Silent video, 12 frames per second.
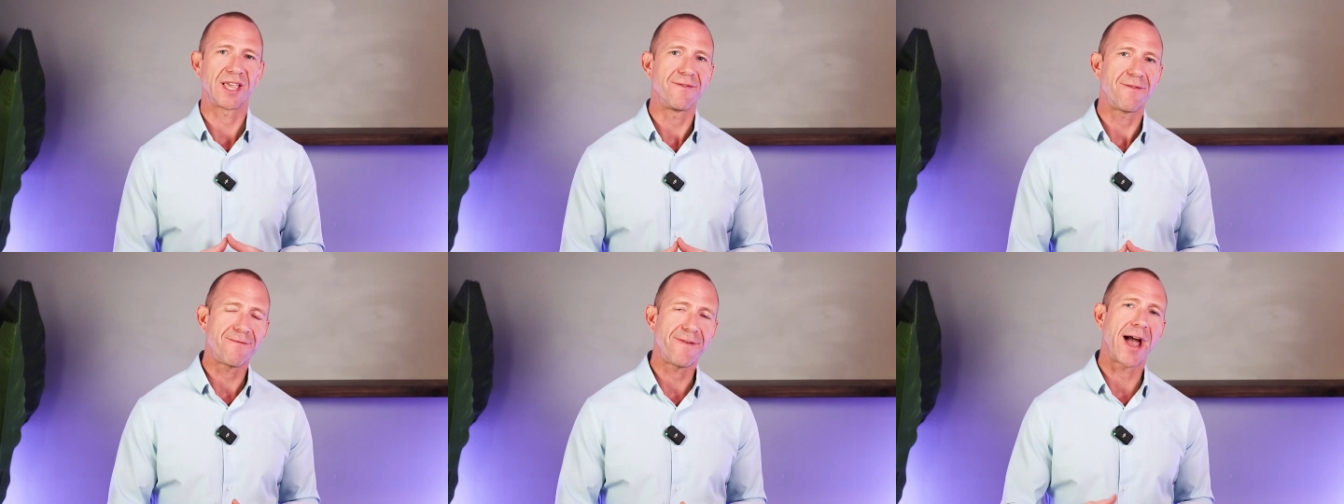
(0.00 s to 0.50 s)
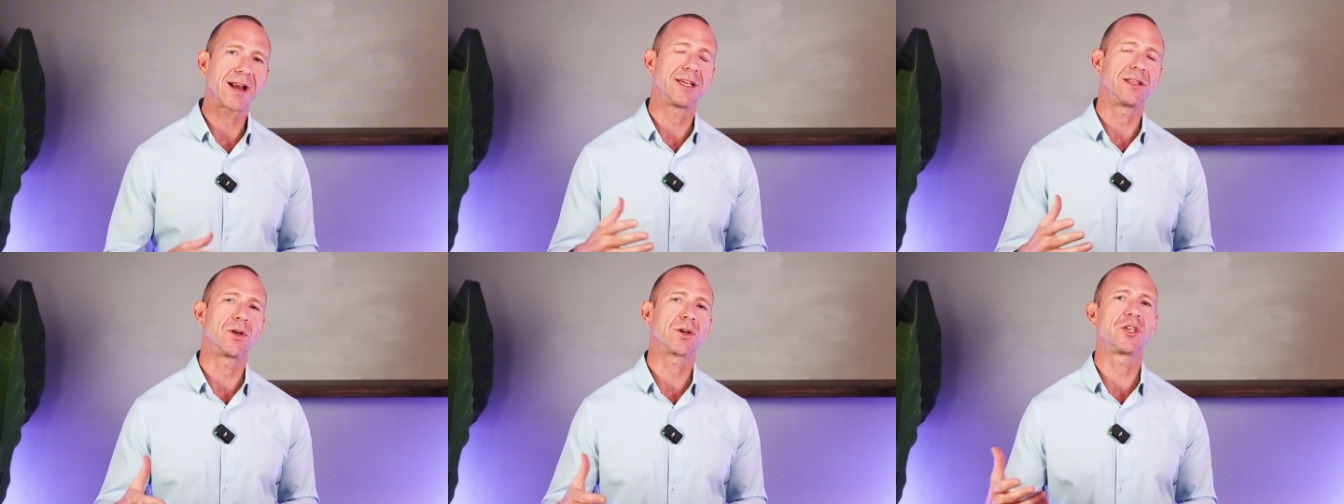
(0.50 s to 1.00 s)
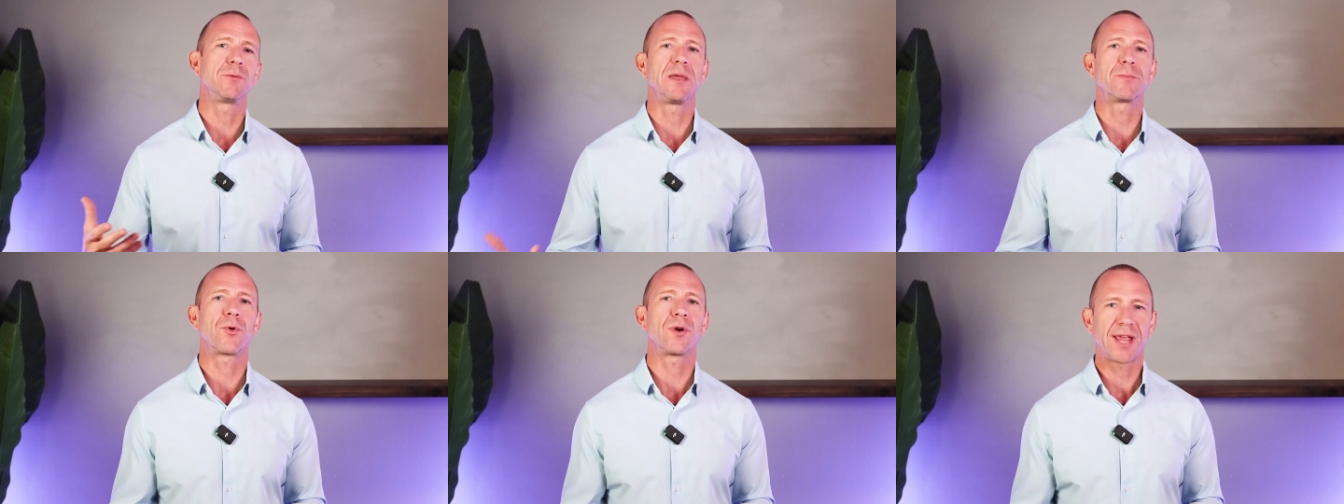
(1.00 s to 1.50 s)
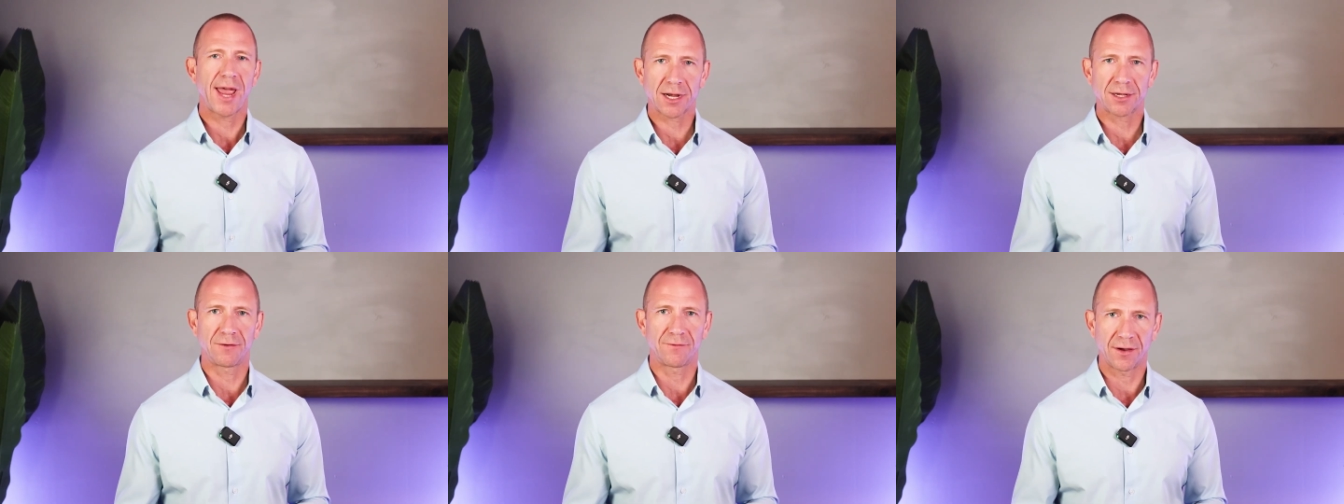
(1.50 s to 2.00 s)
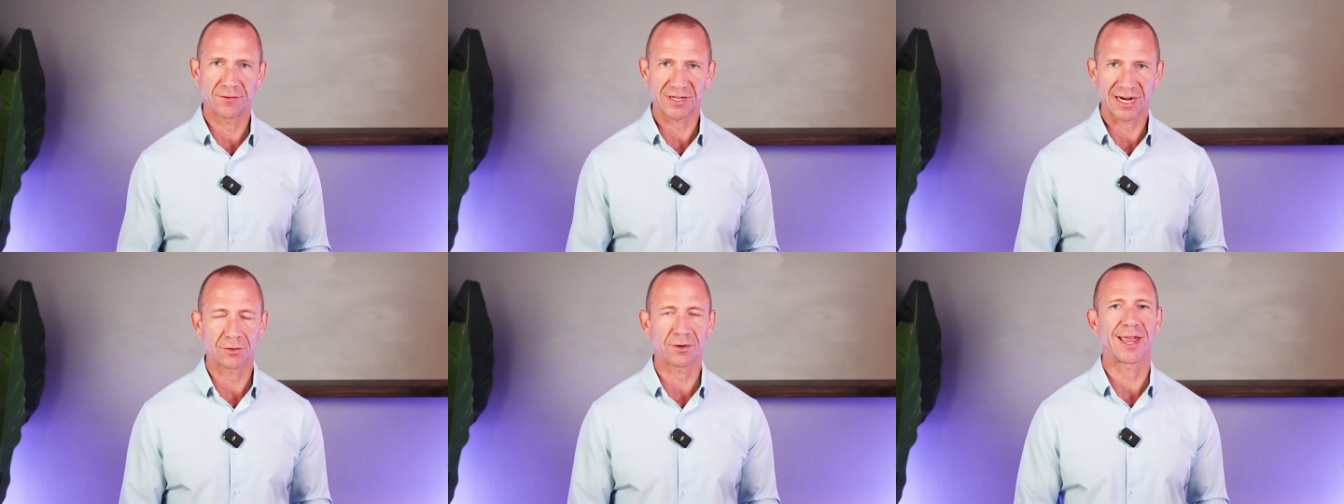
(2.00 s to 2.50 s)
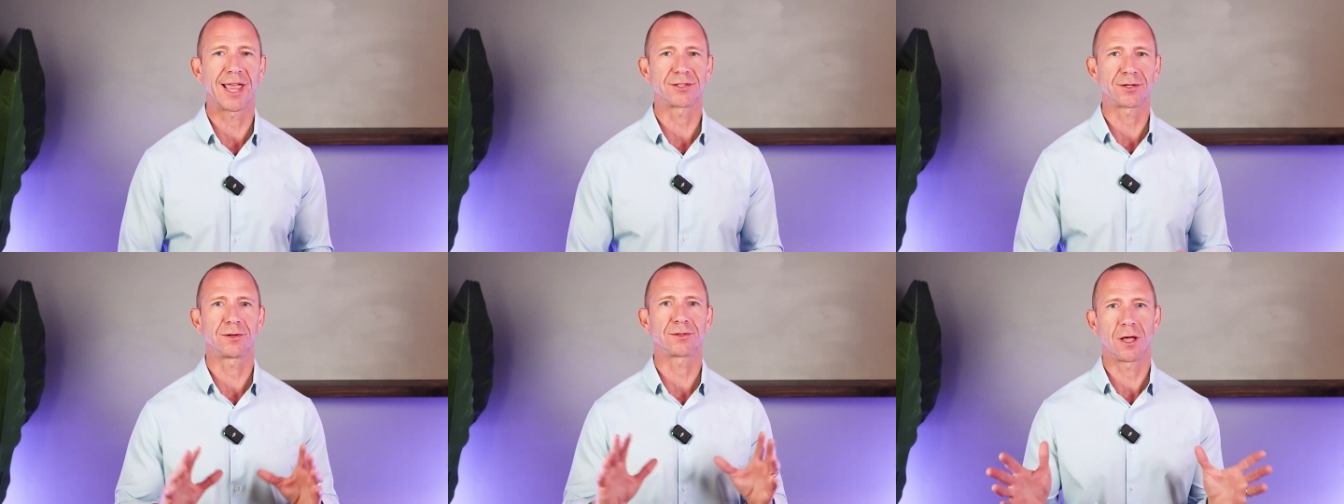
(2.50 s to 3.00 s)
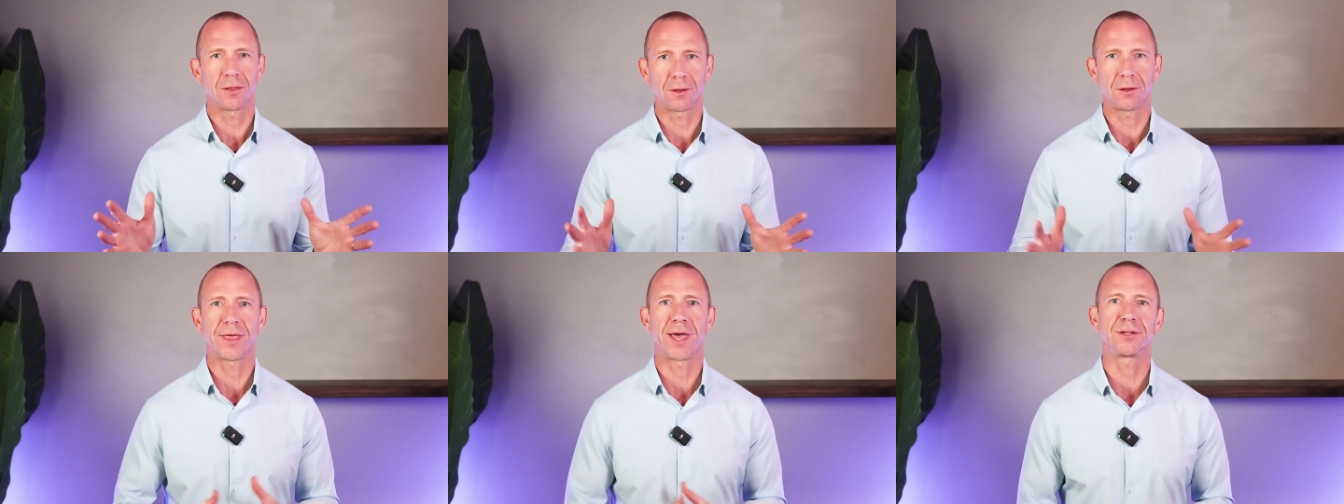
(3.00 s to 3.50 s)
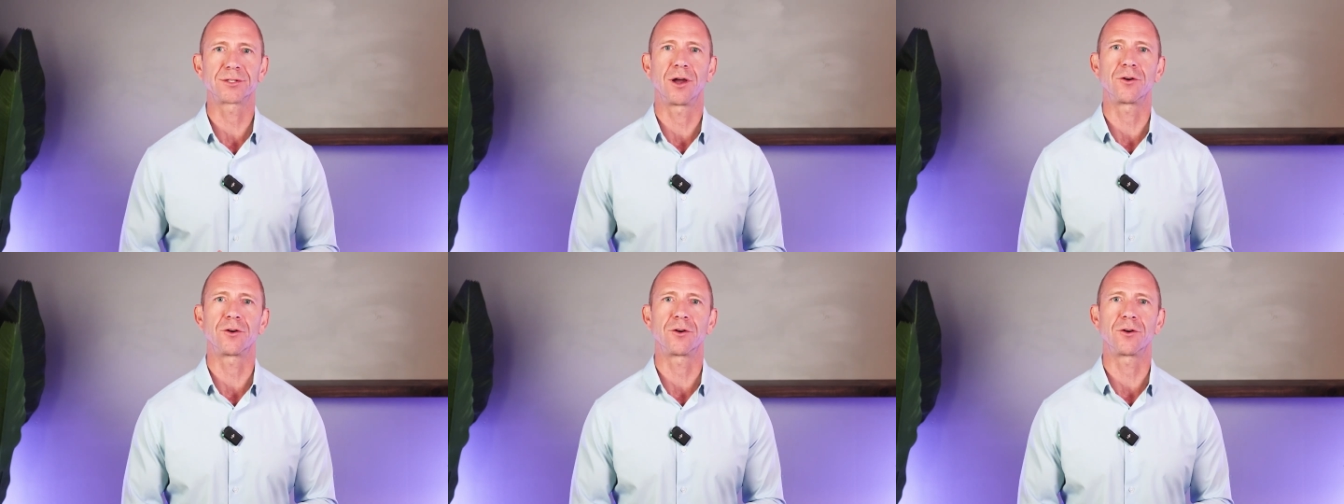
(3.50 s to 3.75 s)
In fact, it looks to be protective of several cancers, although that is